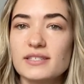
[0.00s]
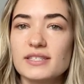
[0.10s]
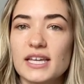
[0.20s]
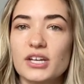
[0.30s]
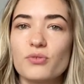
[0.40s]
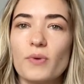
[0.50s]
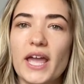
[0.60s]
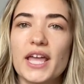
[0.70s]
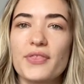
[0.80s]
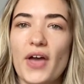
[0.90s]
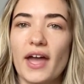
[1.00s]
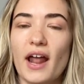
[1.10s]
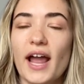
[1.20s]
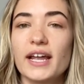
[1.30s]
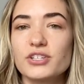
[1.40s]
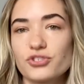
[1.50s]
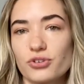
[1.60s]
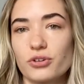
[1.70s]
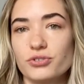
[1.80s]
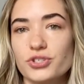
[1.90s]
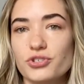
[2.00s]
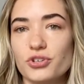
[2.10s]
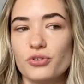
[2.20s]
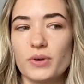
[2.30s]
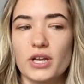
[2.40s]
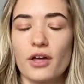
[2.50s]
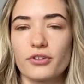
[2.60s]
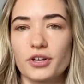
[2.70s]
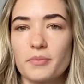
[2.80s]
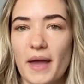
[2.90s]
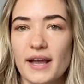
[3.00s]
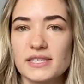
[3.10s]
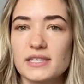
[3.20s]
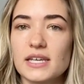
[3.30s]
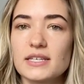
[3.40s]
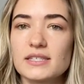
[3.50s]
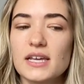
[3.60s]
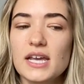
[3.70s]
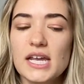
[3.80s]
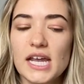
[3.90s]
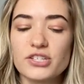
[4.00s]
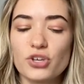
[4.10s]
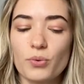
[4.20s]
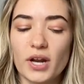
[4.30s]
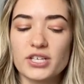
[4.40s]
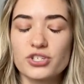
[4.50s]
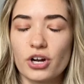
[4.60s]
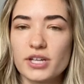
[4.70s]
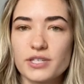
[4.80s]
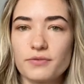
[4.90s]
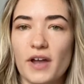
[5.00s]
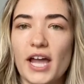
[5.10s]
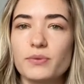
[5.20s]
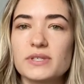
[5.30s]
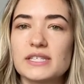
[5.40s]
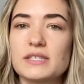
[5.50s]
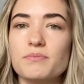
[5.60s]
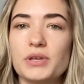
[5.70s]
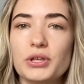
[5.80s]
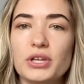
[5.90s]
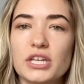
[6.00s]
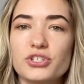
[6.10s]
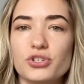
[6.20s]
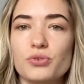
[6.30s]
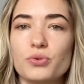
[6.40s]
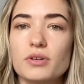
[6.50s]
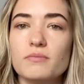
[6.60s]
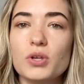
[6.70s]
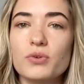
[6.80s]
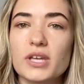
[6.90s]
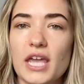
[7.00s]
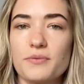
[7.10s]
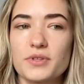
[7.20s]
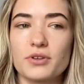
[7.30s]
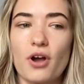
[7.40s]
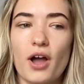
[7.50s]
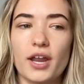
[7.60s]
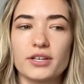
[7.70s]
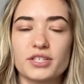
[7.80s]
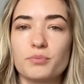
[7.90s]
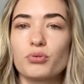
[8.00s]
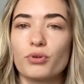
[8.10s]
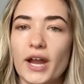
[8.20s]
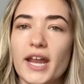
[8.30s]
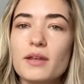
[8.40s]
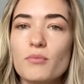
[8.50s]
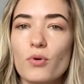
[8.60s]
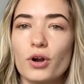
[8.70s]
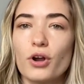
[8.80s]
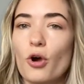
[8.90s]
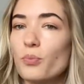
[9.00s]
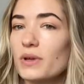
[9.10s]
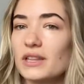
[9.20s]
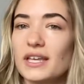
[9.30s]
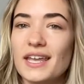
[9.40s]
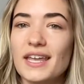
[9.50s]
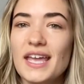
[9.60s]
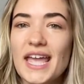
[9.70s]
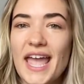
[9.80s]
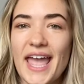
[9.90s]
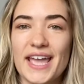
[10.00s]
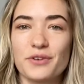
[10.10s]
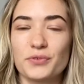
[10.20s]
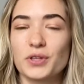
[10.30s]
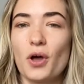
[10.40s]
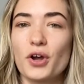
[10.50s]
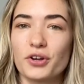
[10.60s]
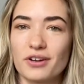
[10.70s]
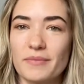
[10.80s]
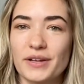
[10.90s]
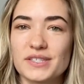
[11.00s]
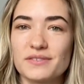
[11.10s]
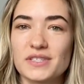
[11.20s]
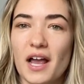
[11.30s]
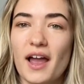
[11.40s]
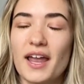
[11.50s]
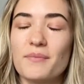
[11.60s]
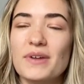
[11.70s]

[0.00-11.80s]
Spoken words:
in a way that I had struggled to do in other capacities. And so what I started to find was this ability to communicate with God, to pray more openly and for longer amounts of time,